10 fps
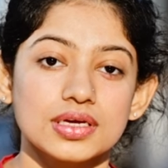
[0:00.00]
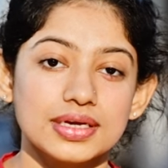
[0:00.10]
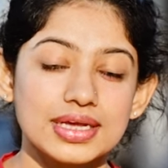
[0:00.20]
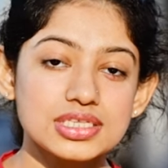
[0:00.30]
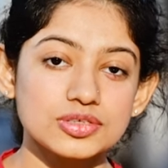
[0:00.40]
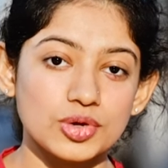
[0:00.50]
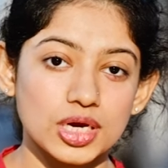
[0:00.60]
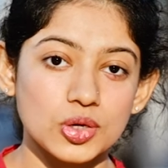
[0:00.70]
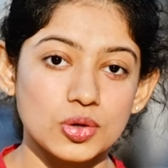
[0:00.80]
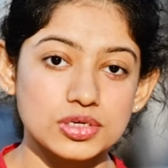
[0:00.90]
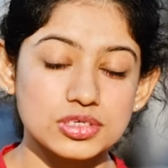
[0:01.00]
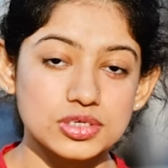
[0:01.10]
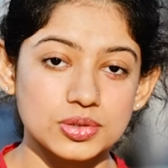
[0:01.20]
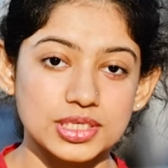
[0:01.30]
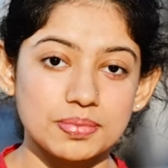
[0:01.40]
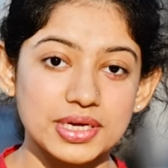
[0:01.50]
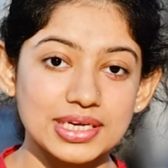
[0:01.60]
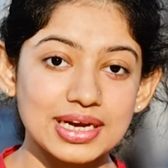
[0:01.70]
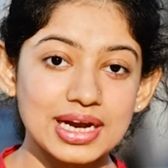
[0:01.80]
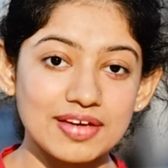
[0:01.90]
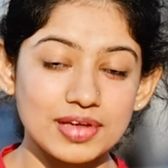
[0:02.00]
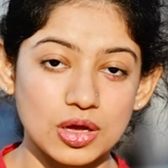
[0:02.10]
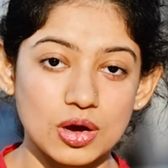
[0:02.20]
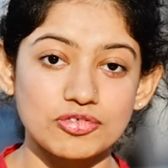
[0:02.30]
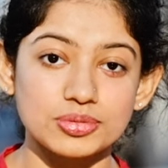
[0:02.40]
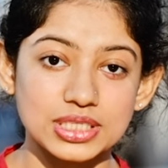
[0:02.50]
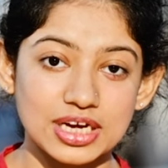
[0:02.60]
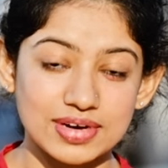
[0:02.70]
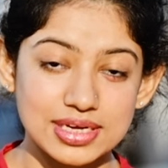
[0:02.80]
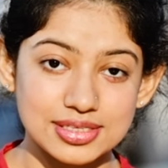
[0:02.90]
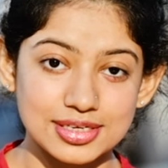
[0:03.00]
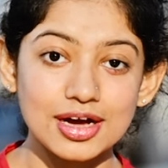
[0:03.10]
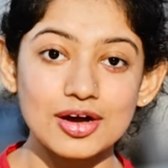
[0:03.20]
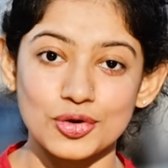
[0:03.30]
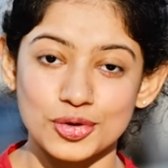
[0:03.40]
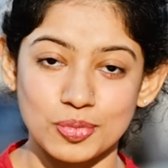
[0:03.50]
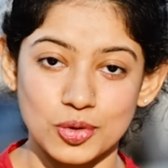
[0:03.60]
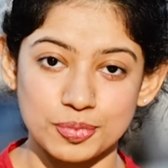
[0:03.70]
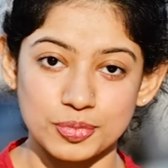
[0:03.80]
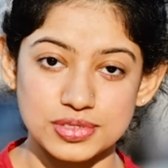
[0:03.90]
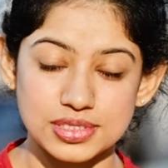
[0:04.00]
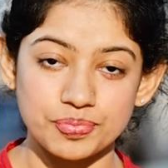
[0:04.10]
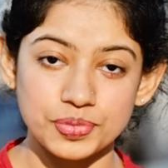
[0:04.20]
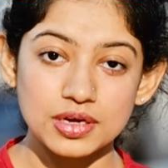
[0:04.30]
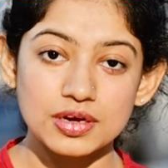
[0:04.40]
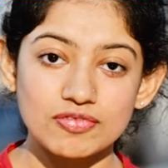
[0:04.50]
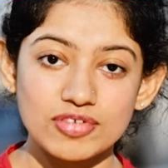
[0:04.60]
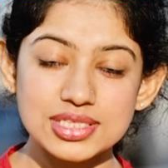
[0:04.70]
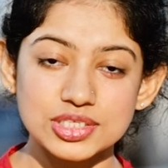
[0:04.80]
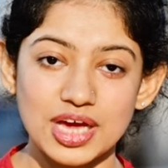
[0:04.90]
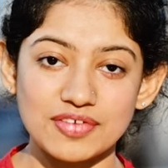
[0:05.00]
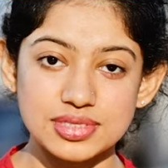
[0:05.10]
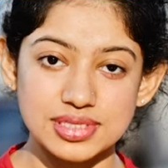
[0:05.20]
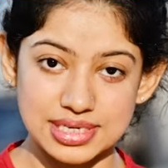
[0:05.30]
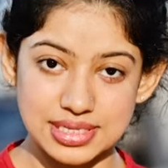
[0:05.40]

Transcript: Next, we are going to show the beginner level of Navasana or board pose. First, you have to sit